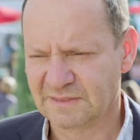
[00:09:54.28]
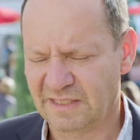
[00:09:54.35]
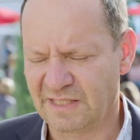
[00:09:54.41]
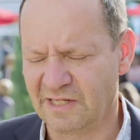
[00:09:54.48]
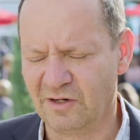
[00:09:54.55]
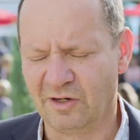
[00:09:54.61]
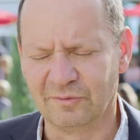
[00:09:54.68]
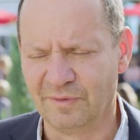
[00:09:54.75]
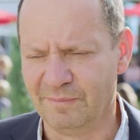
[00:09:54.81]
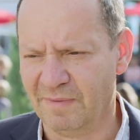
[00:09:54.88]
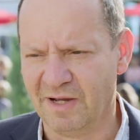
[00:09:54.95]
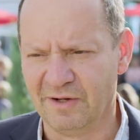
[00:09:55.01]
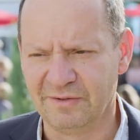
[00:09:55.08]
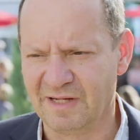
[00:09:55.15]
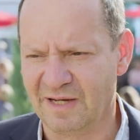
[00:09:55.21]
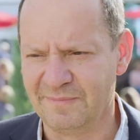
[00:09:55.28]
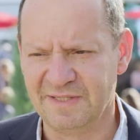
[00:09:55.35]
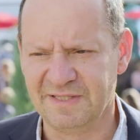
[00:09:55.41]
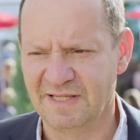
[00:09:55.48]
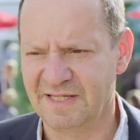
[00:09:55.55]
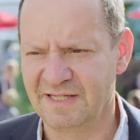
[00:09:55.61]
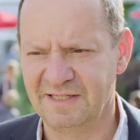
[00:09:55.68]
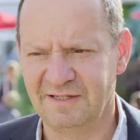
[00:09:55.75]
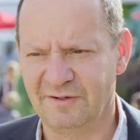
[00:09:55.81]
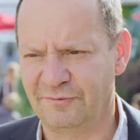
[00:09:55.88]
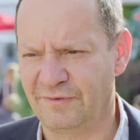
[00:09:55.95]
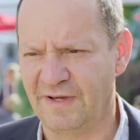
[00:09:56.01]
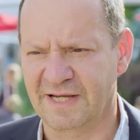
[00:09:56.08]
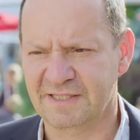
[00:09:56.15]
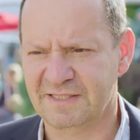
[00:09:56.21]
They're not remote. I mean, they
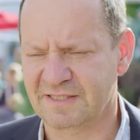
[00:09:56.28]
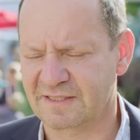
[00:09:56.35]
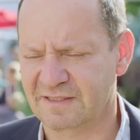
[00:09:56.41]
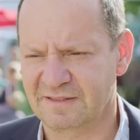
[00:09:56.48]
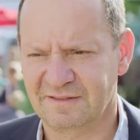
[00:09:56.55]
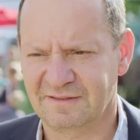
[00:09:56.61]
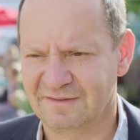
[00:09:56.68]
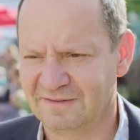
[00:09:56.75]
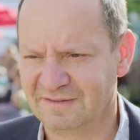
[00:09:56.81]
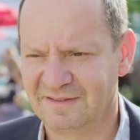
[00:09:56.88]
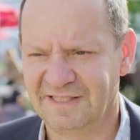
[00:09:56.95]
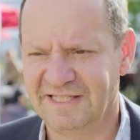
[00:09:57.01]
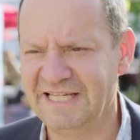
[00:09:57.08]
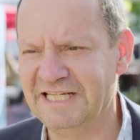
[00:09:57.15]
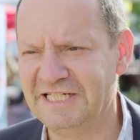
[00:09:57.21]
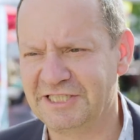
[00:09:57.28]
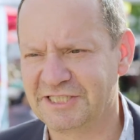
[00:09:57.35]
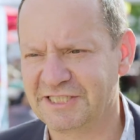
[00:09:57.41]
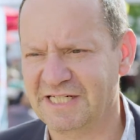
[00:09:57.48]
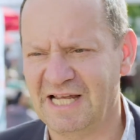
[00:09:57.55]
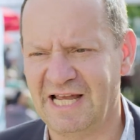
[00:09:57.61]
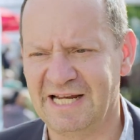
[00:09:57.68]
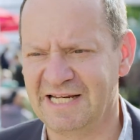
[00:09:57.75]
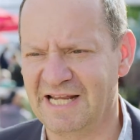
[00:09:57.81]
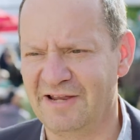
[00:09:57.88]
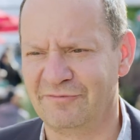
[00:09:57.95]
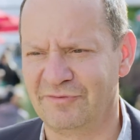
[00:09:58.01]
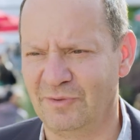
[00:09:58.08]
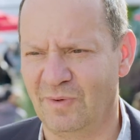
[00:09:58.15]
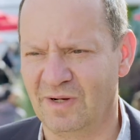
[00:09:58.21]
affect each and
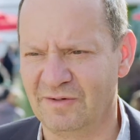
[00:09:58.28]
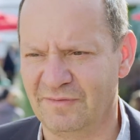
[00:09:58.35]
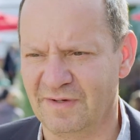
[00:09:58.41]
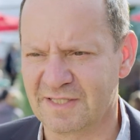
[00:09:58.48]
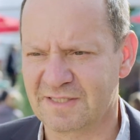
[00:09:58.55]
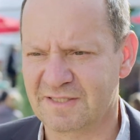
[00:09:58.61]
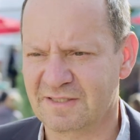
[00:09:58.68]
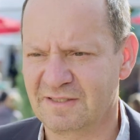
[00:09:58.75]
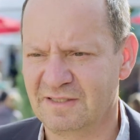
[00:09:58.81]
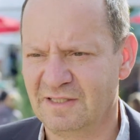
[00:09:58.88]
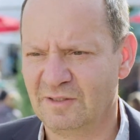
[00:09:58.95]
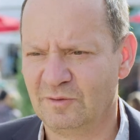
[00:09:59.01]
every one of us.